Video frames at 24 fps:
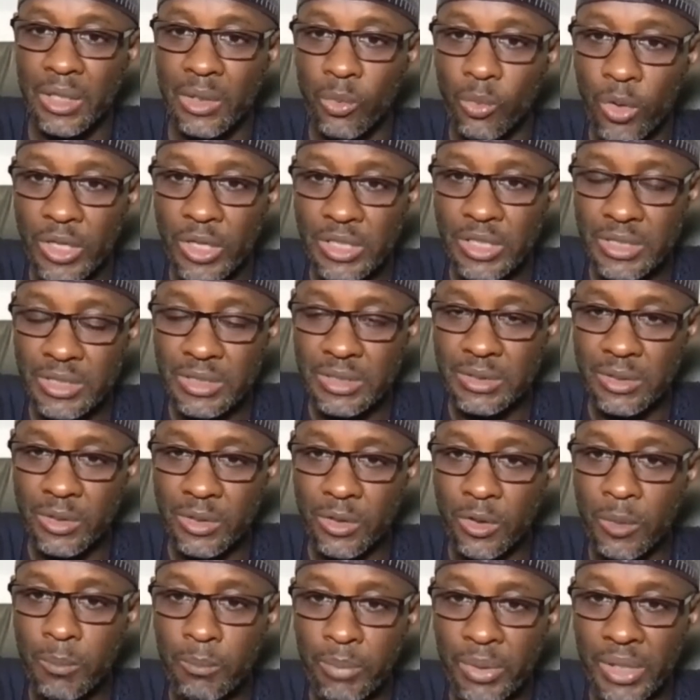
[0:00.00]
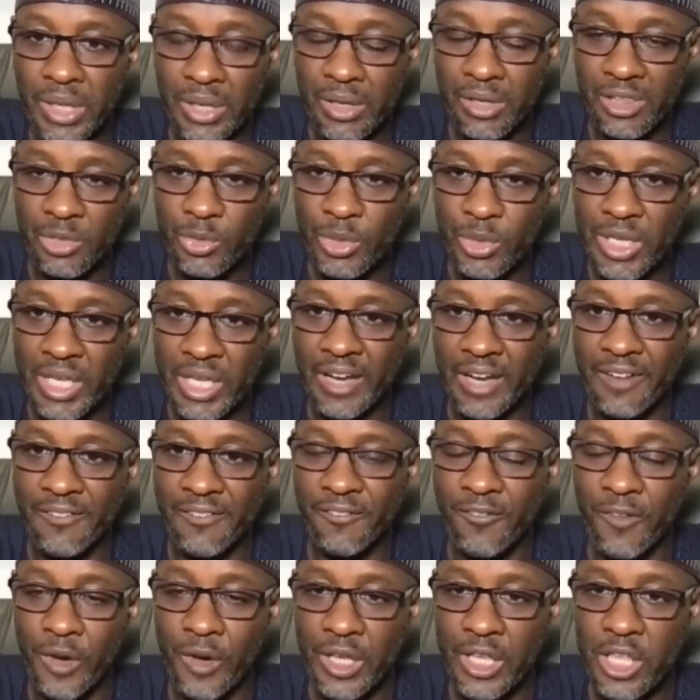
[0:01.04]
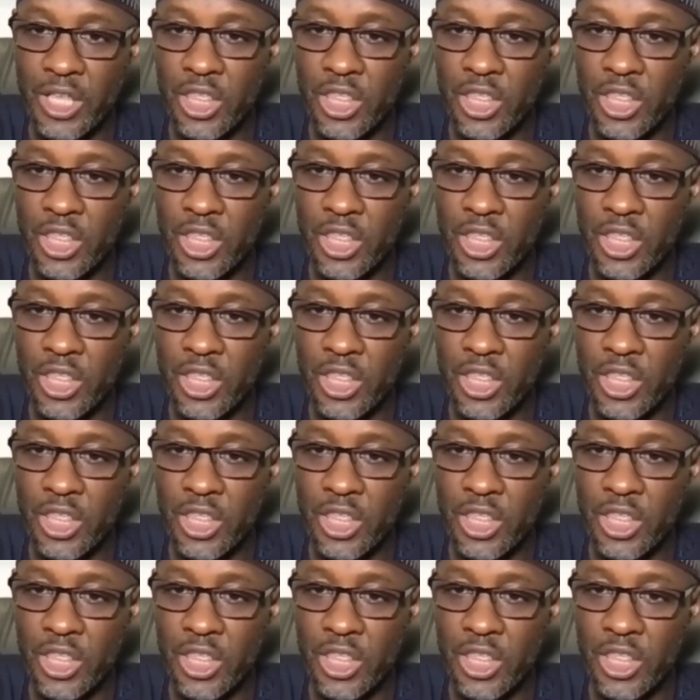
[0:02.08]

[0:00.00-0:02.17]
What components do we have for